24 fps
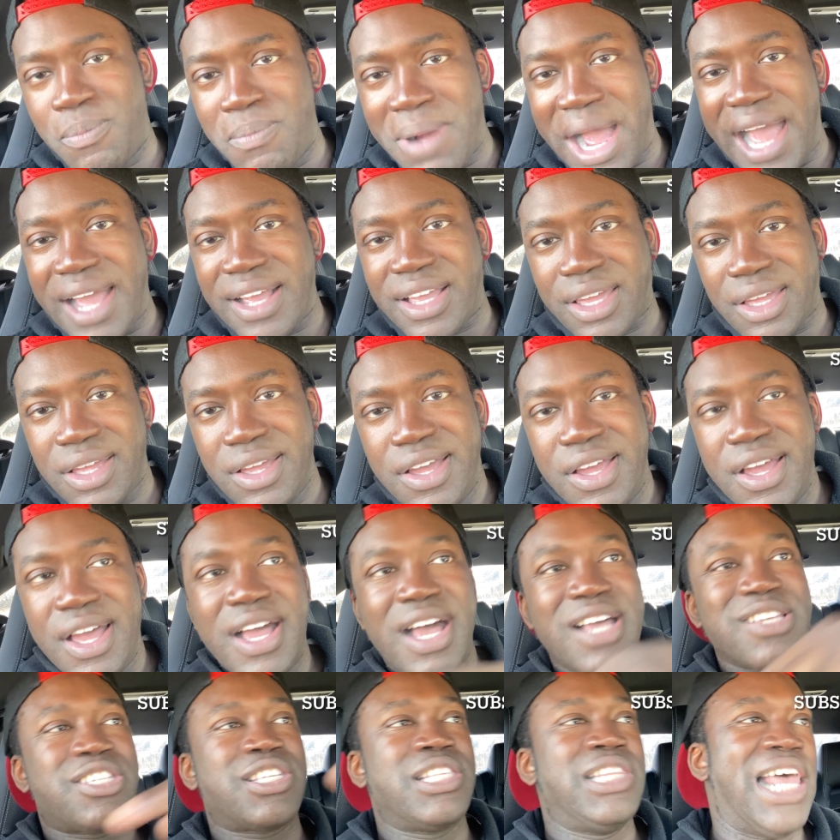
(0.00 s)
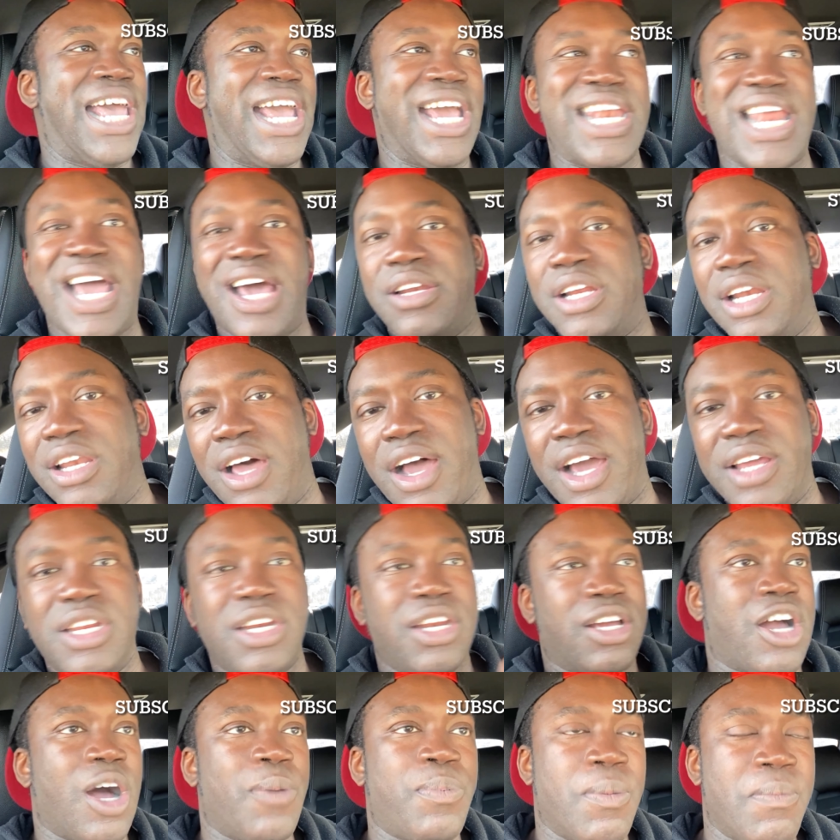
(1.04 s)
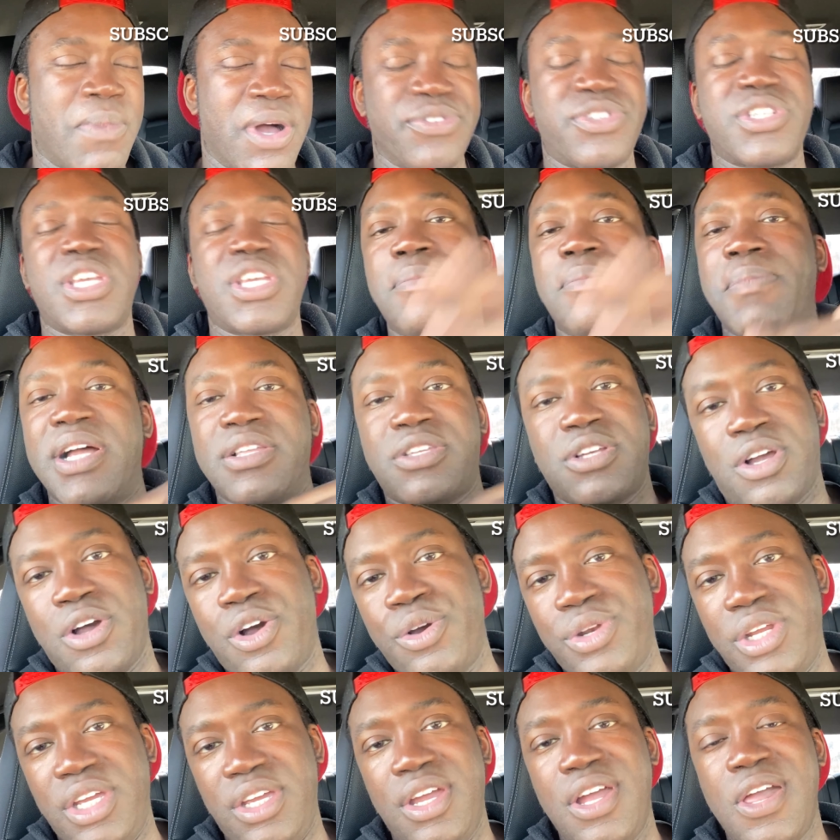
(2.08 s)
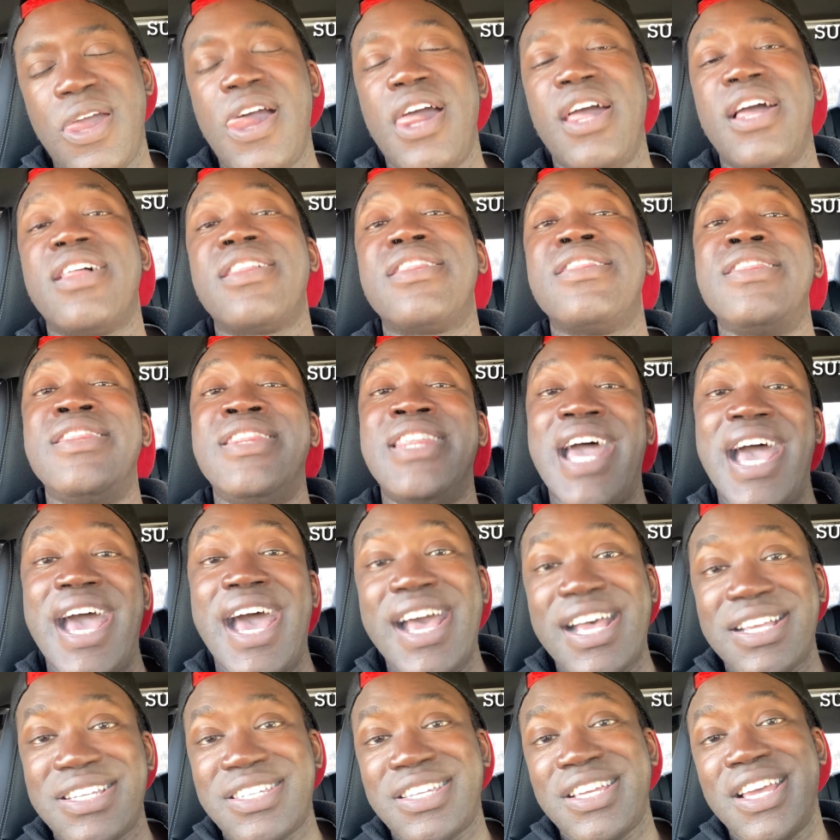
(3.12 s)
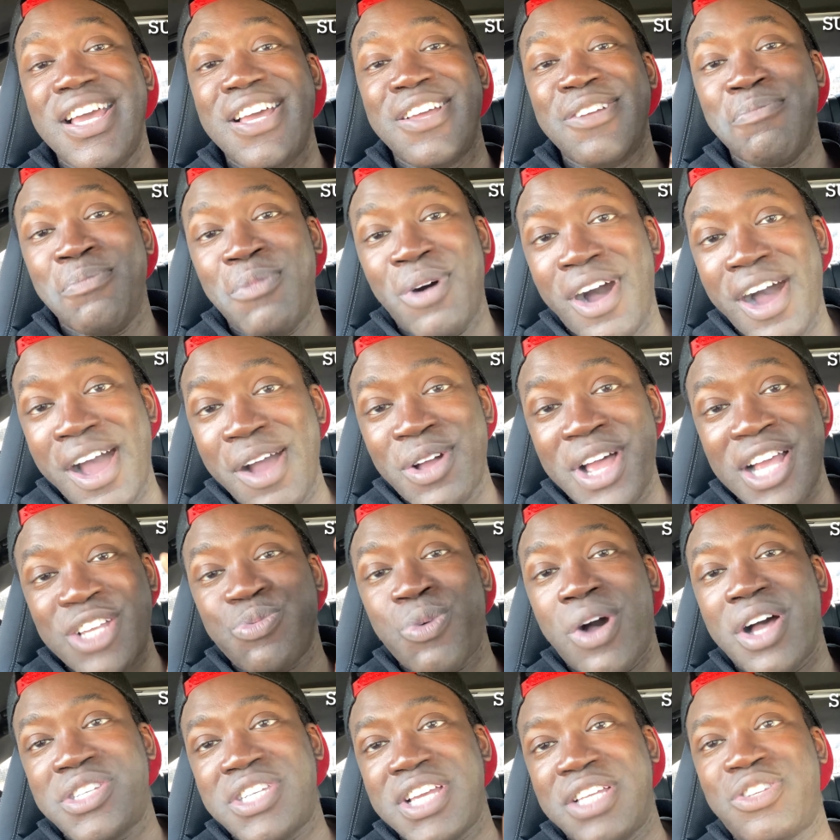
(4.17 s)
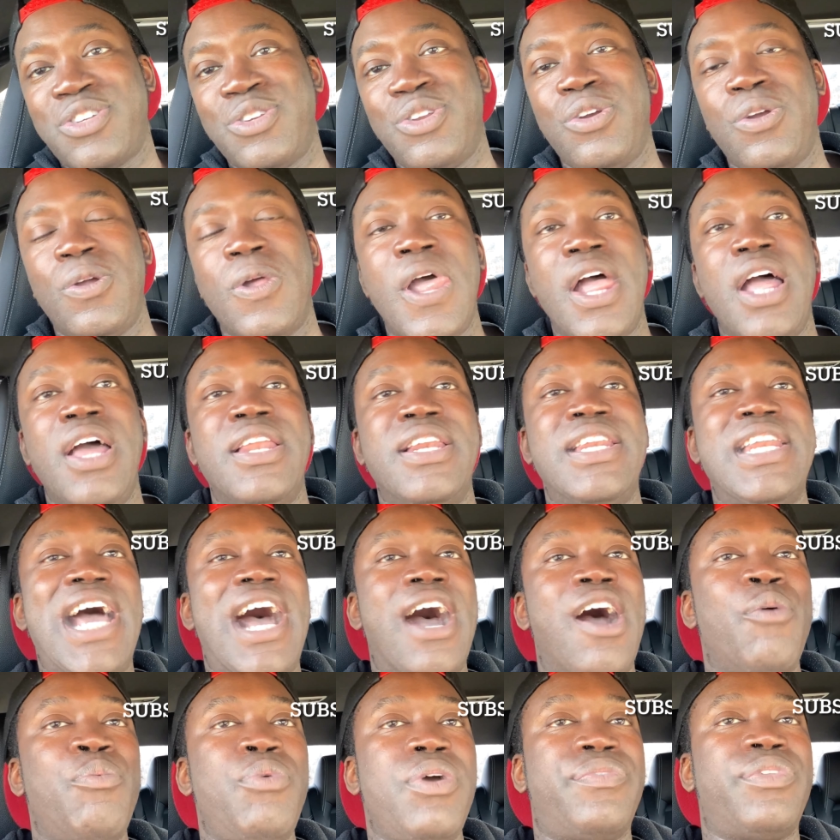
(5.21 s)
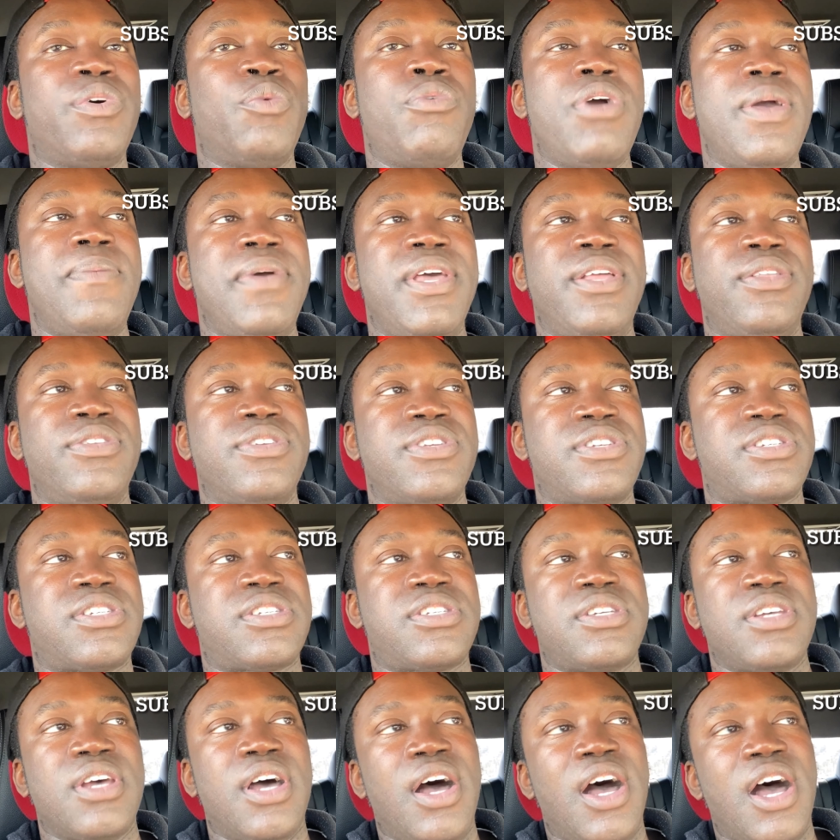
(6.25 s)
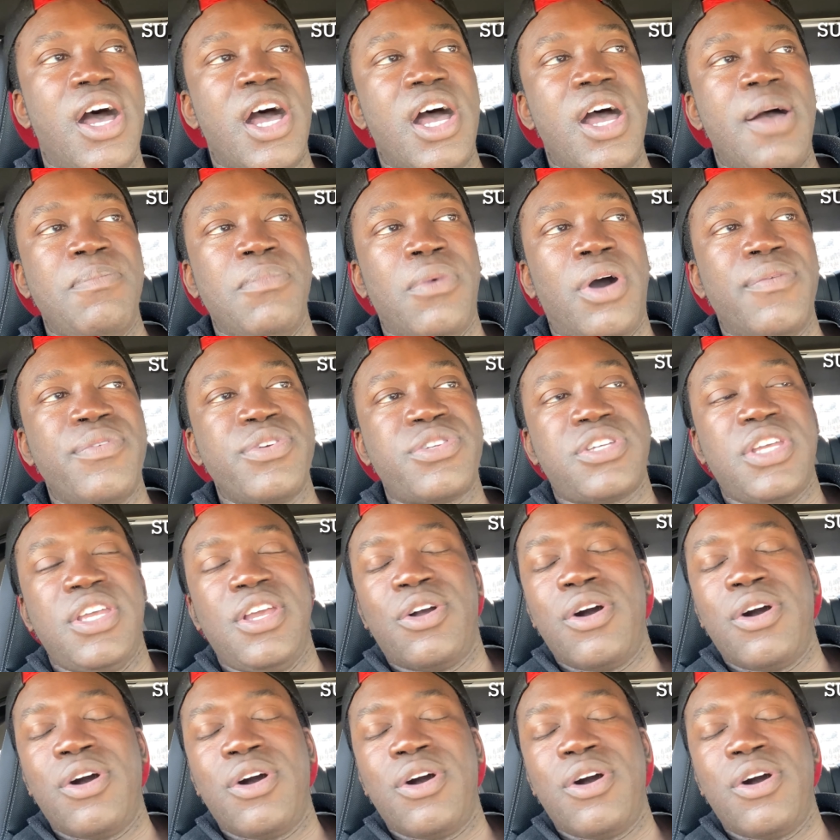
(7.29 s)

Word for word: back. later down the line in a couple months, back to Cody. That's my that's what I said to do. Now with the women's, um, obviously you